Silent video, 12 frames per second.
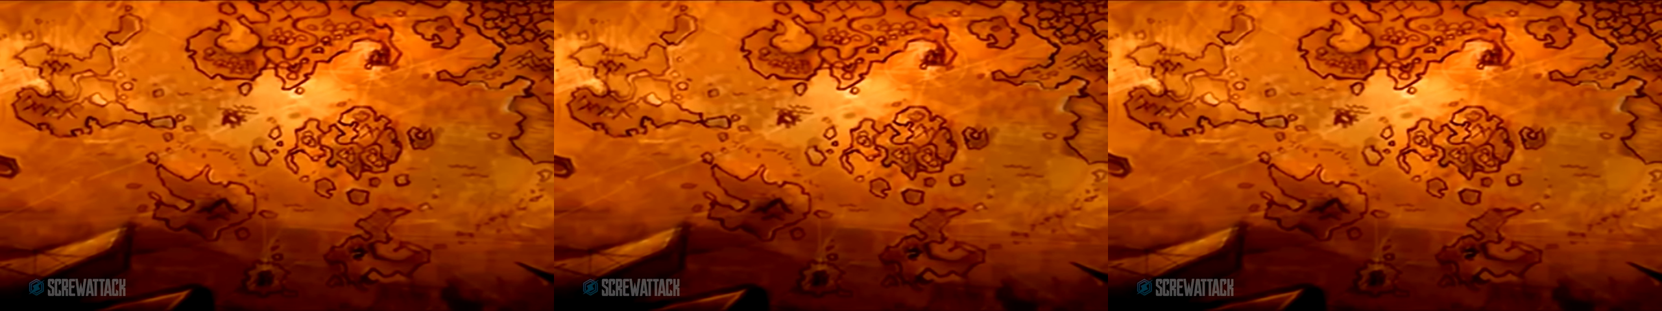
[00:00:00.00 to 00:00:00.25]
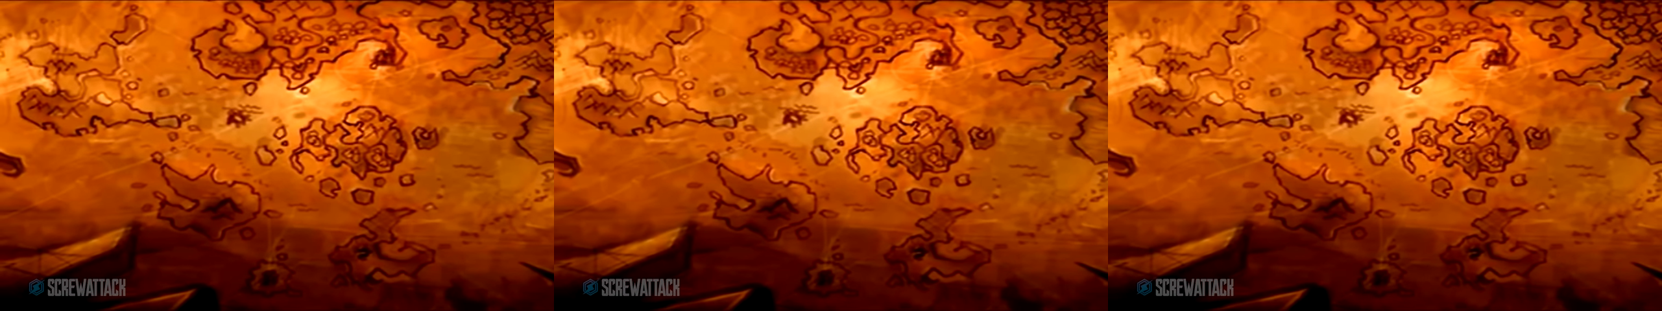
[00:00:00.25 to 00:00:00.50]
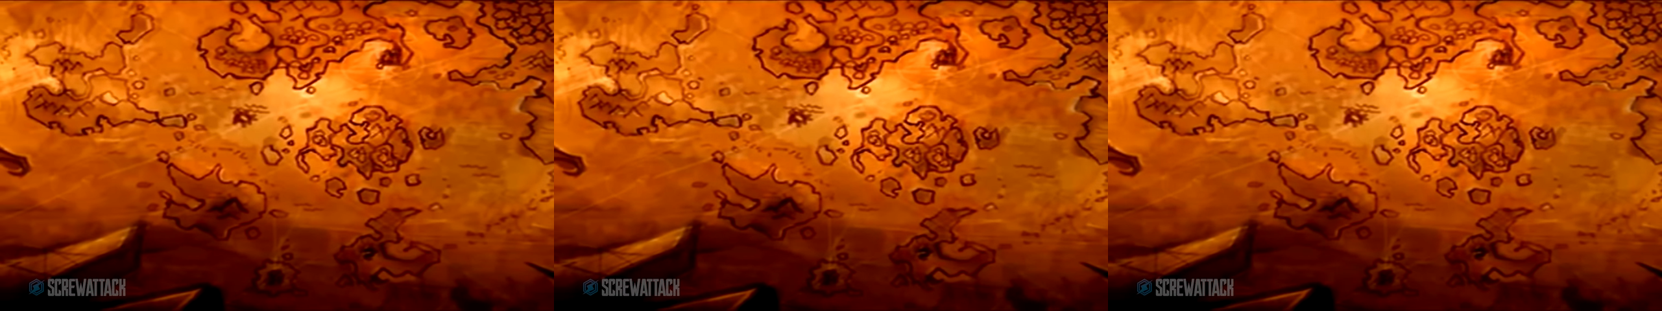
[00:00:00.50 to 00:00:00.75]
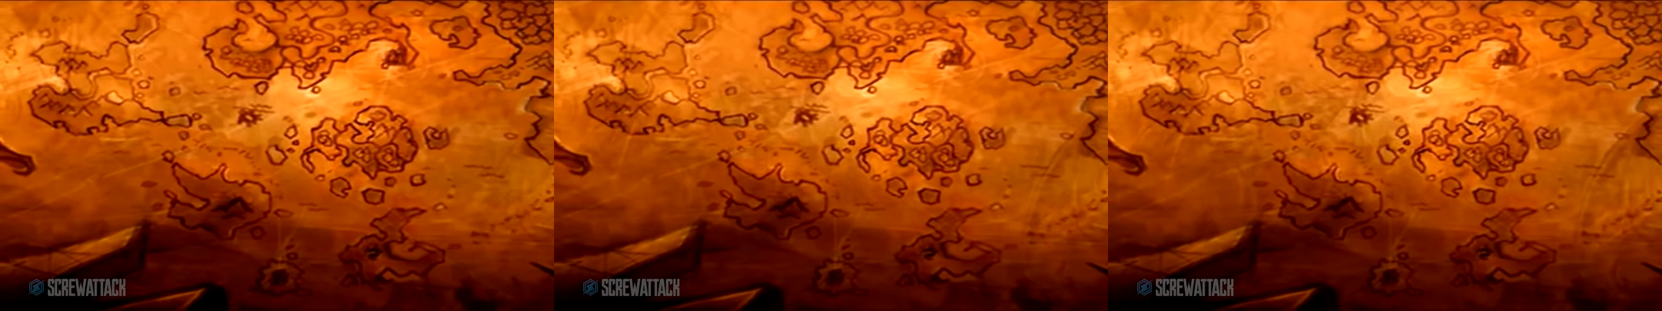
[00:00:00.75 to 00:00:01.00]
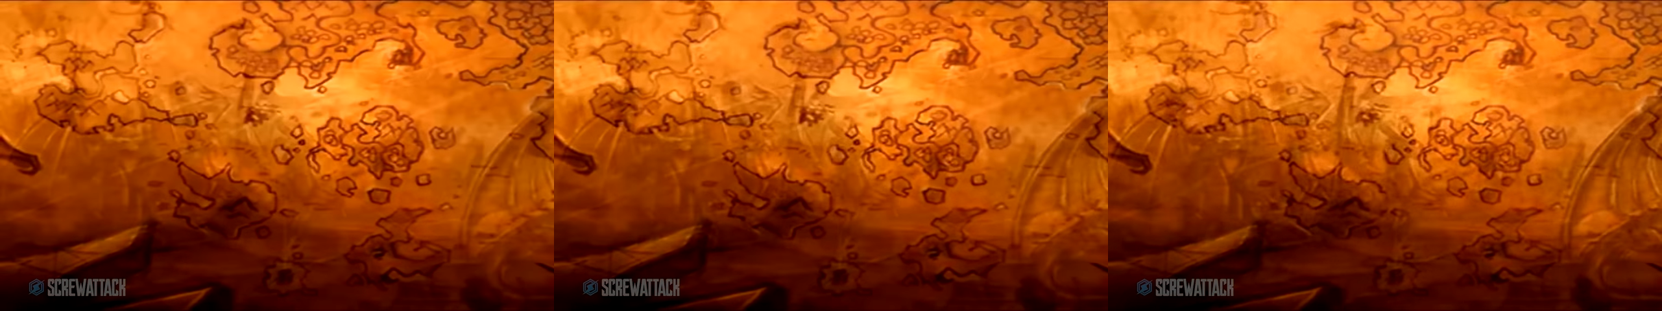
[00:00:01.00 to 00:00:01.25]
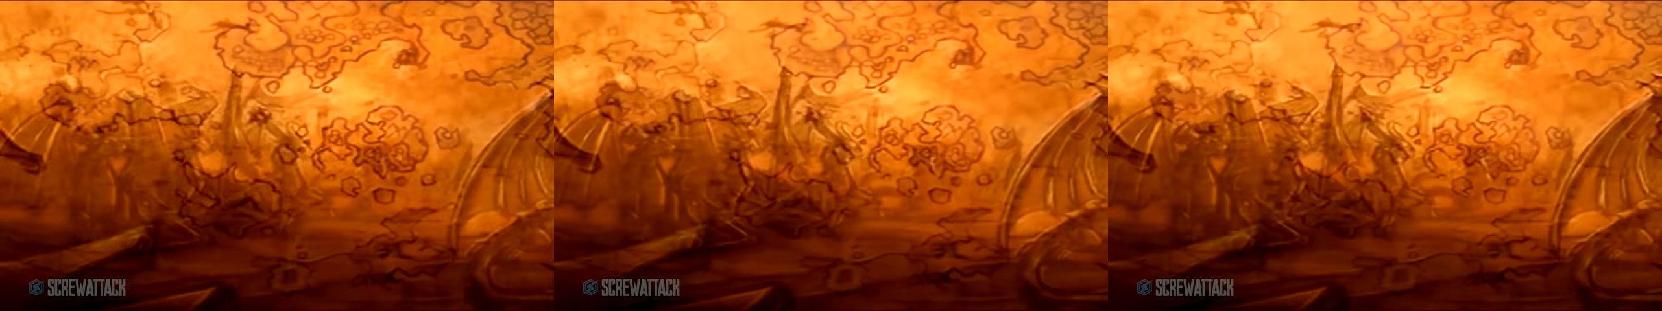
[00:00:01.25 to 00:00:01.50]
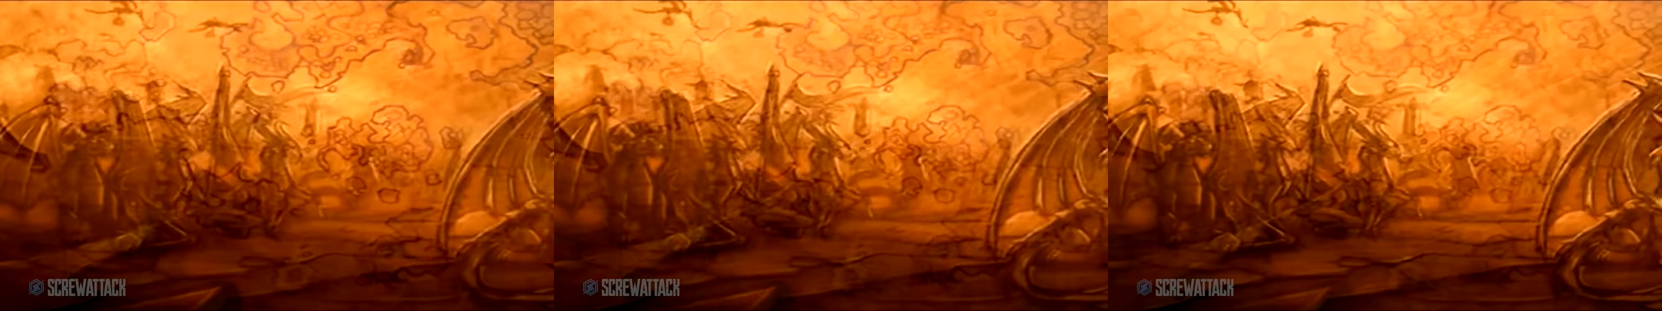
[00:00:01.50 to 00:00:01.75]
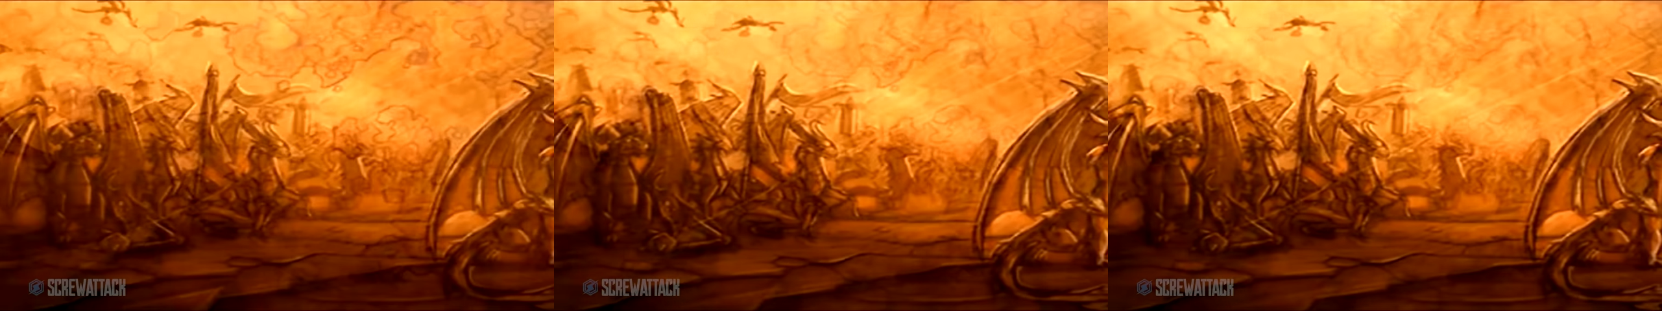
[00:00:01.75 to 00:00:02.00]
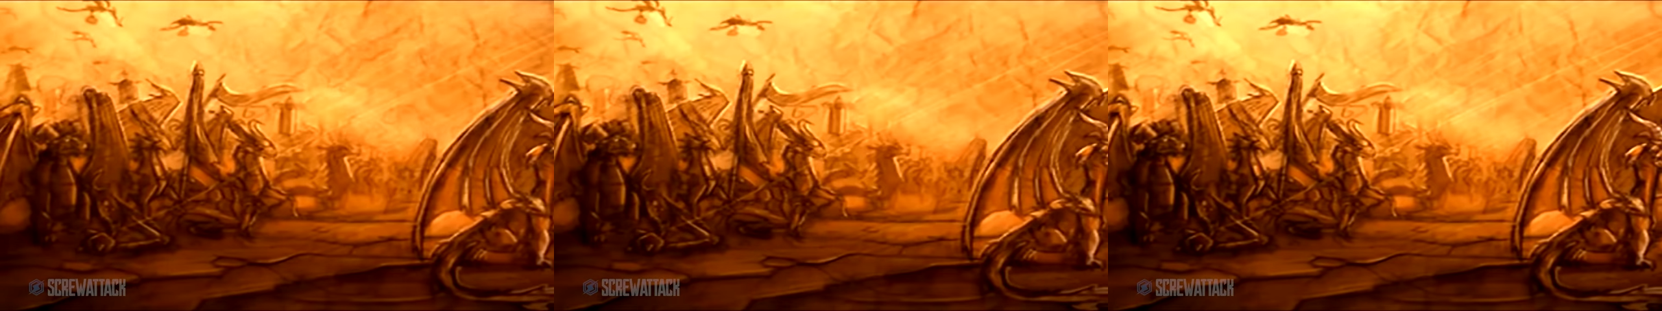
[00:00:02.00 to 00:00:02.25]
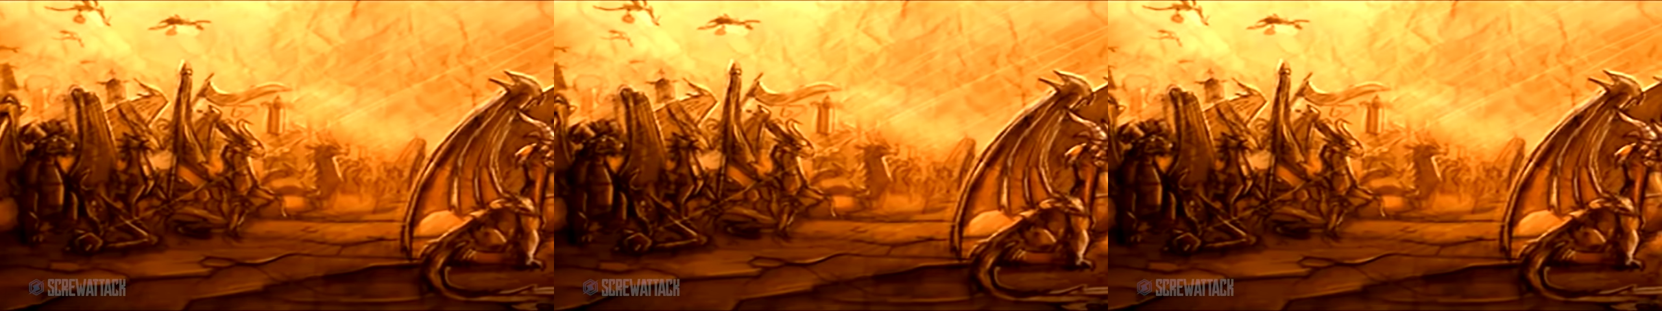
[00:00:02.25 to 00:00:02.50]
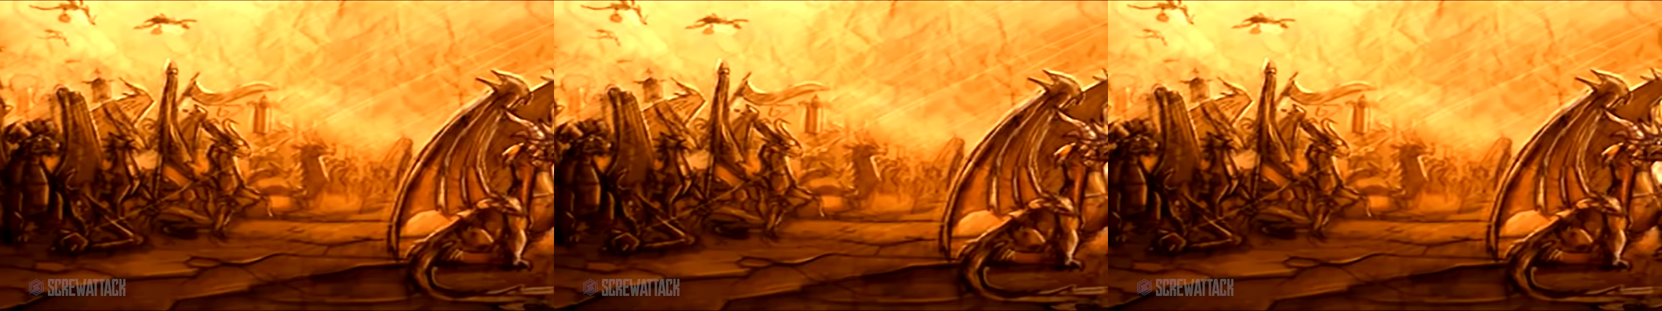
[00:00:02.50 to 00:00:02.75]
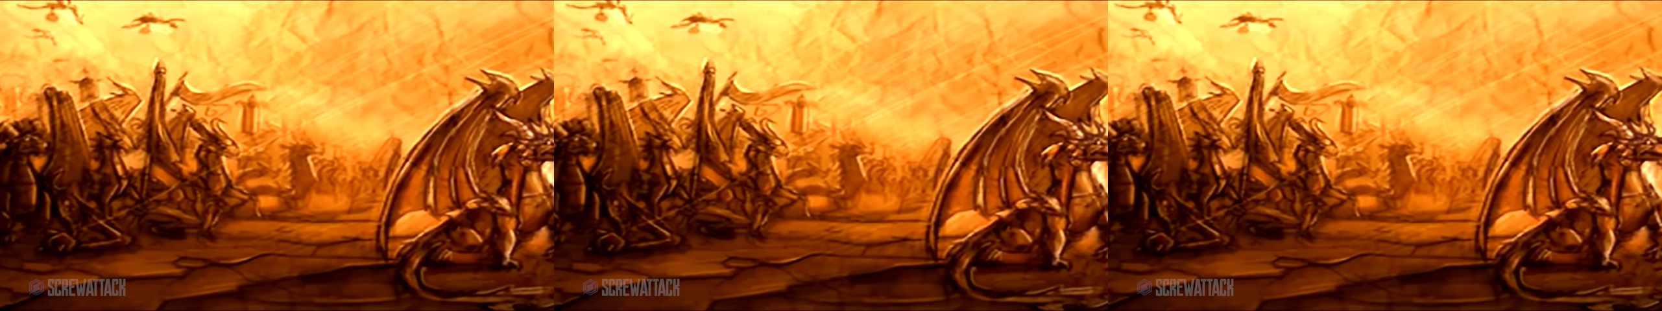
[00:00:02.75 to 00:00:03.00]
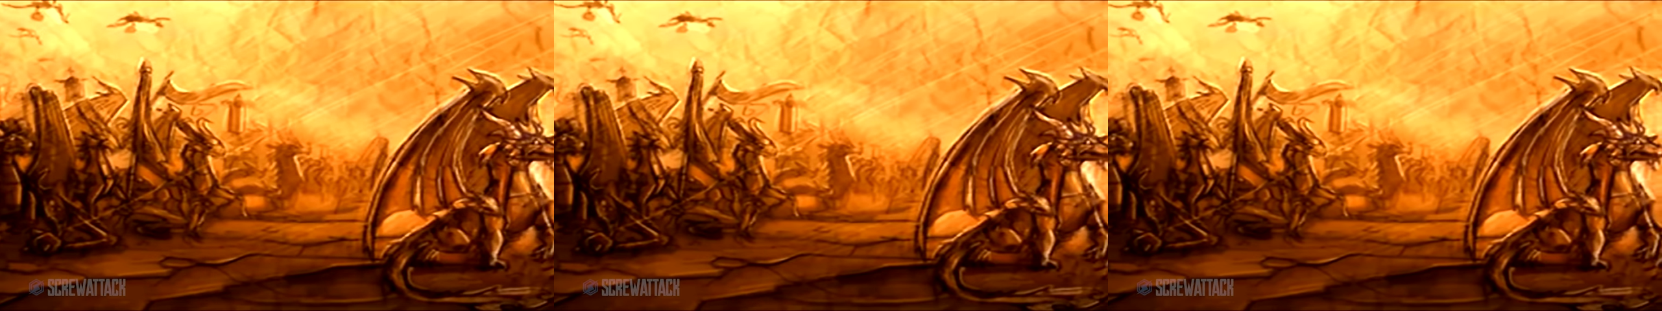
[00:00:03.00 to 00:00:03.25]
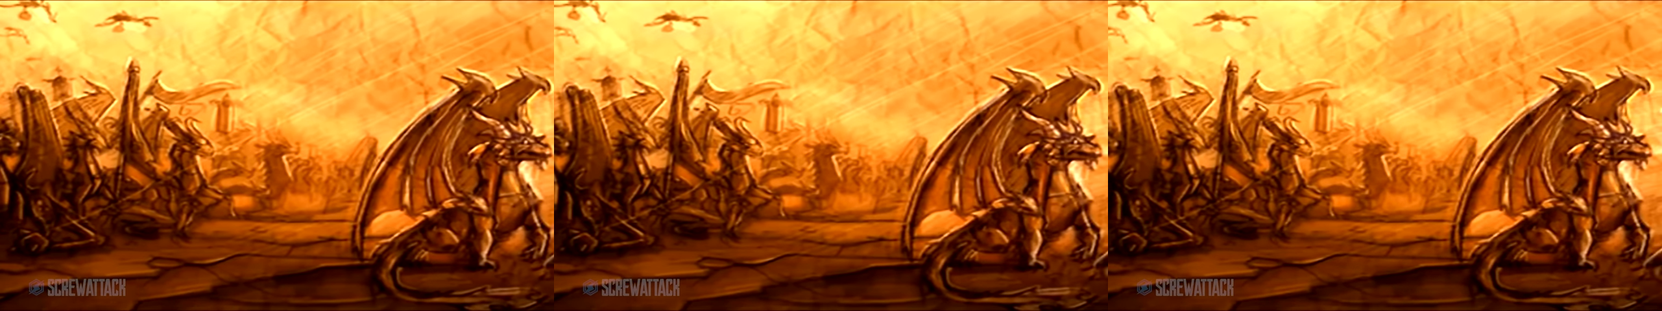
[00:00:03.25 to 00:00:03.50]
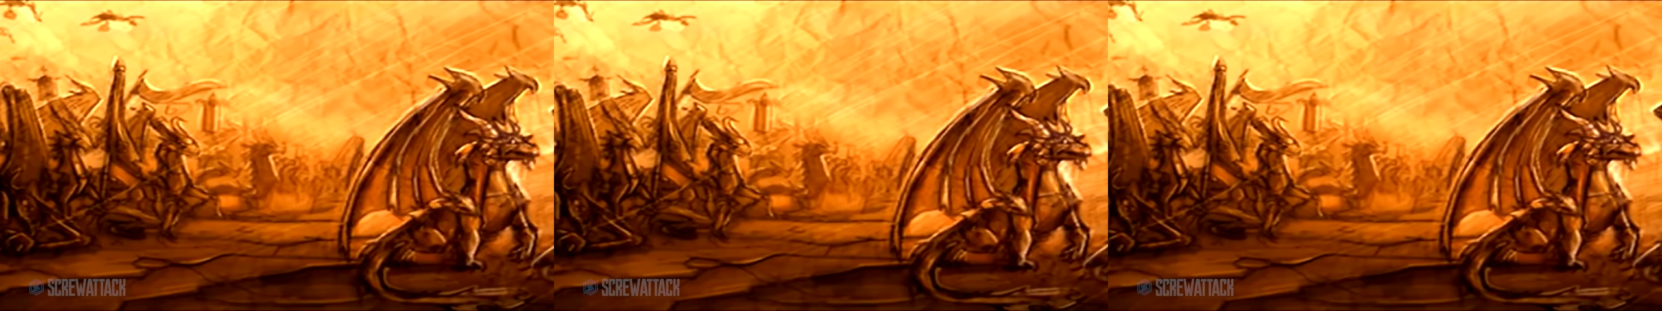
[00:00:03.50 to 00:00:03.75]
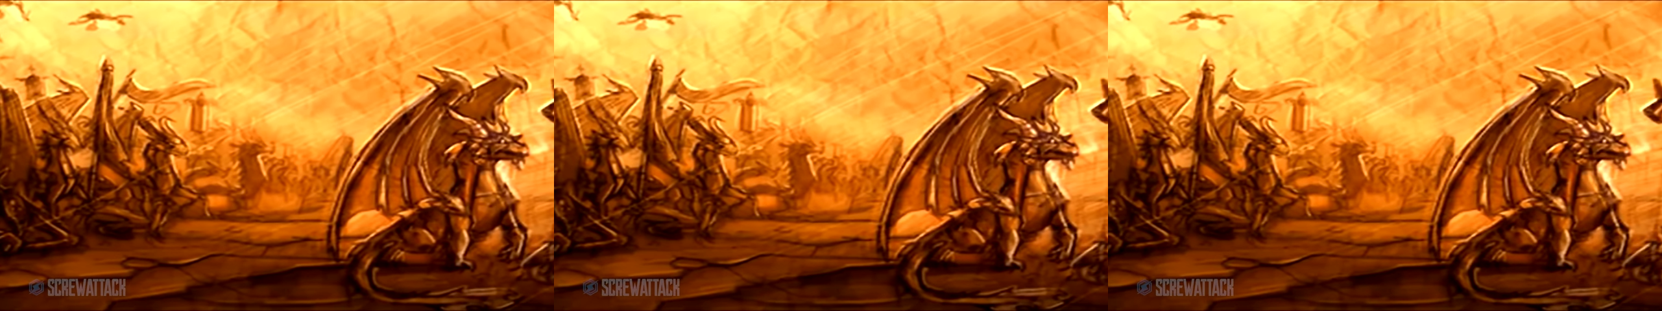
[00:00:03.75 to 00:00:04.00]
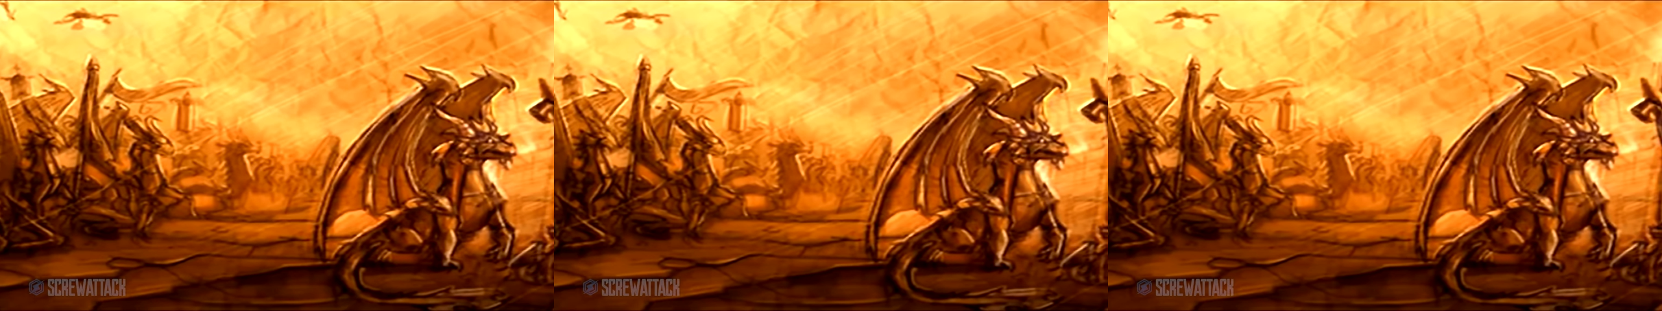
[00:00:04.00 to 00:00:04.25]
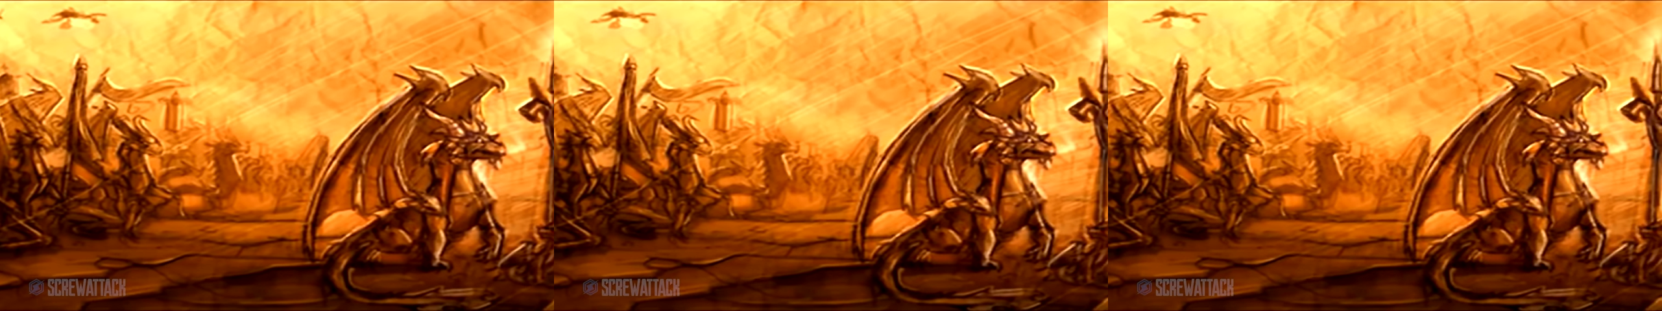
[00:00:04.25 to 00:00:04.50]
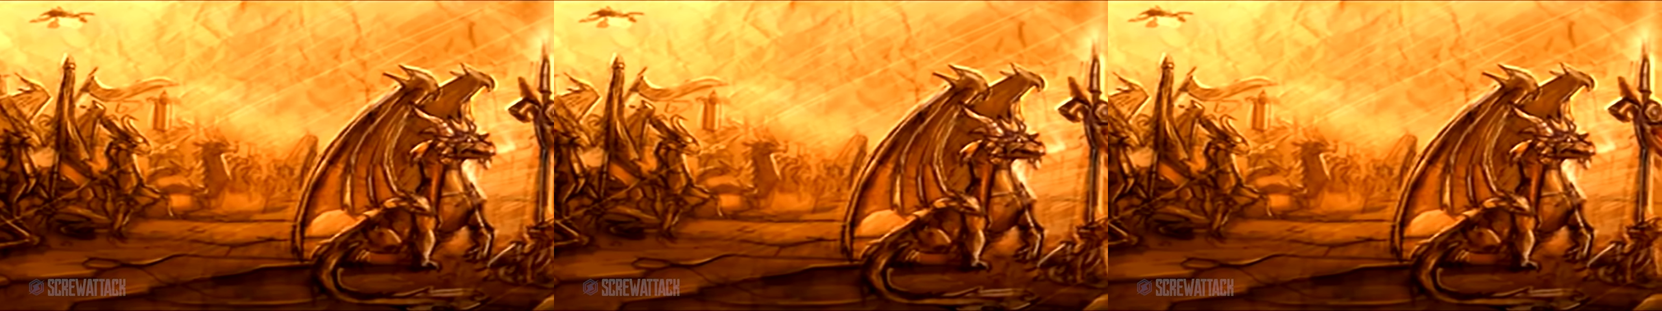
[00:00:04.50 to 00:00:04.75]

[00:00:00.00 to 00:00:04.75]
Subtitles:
Nobody's mouth can be seen.